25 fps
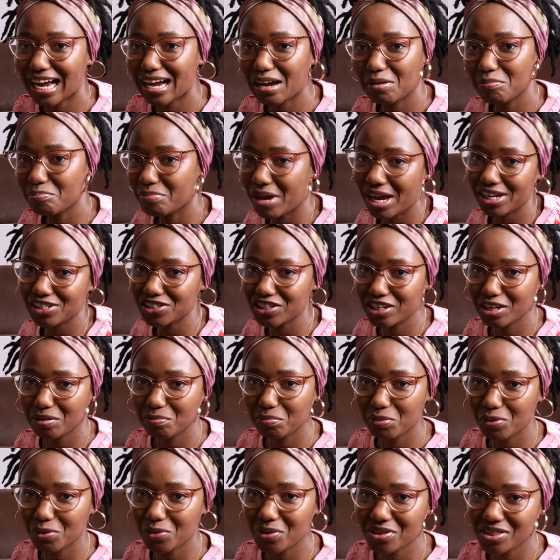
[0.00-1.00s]
like I'm bashing a
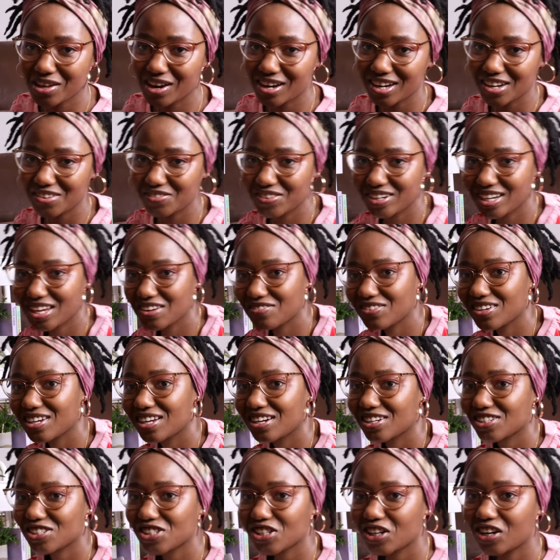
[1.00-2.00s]
book without even giving
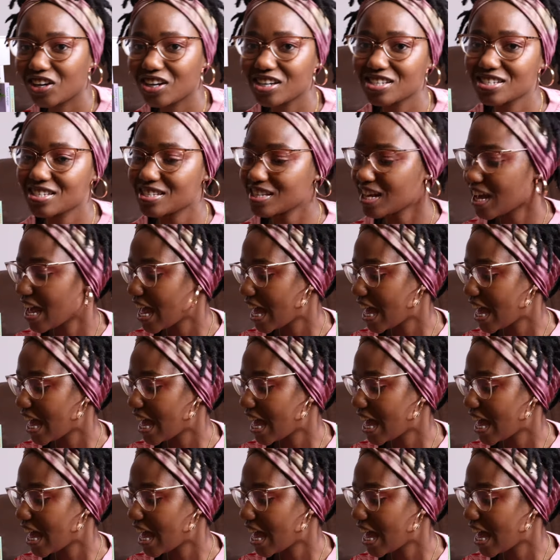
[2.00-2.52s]
it a chance.